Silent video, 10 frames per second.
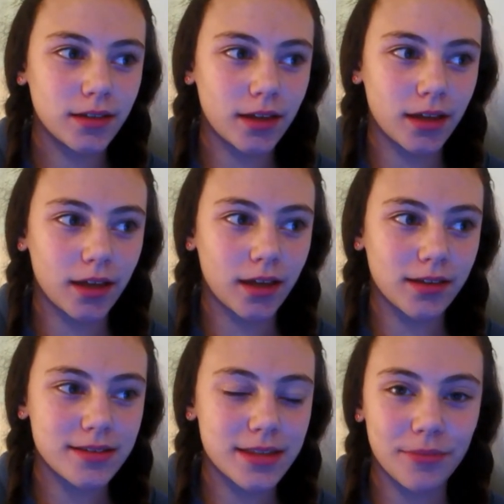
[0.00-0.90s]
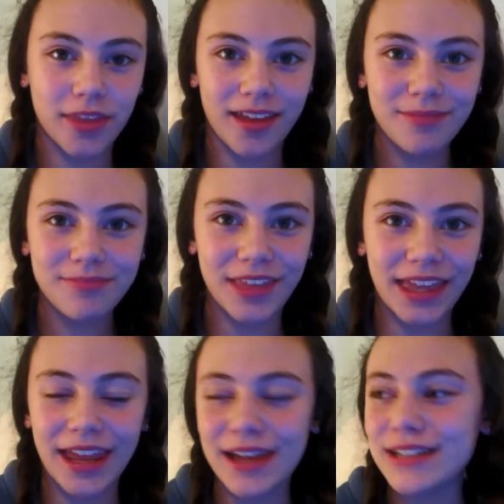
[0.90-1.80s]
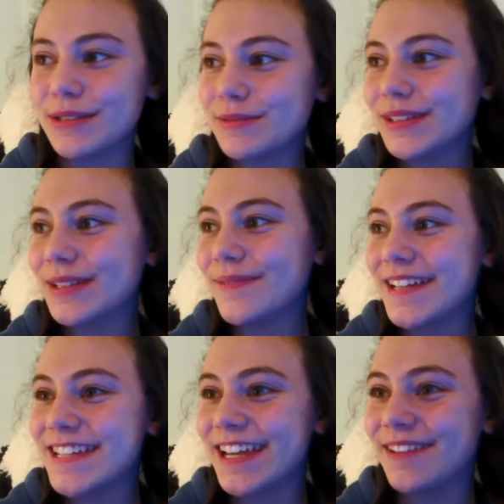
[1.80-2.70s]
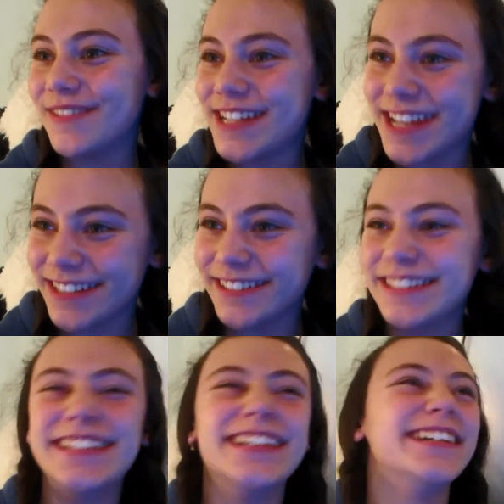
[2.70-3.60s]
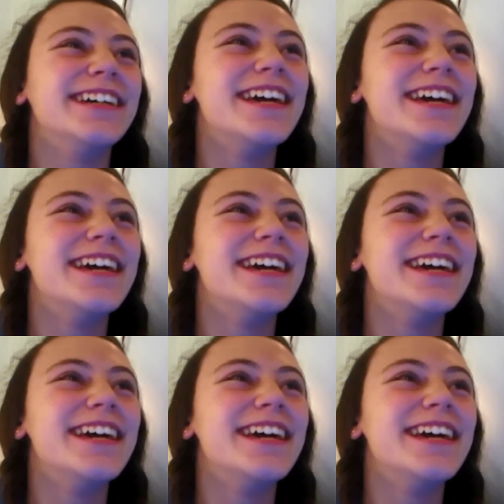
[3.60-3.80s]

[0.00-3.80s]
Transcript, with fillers: uh, something that I don't really want to say on my channel.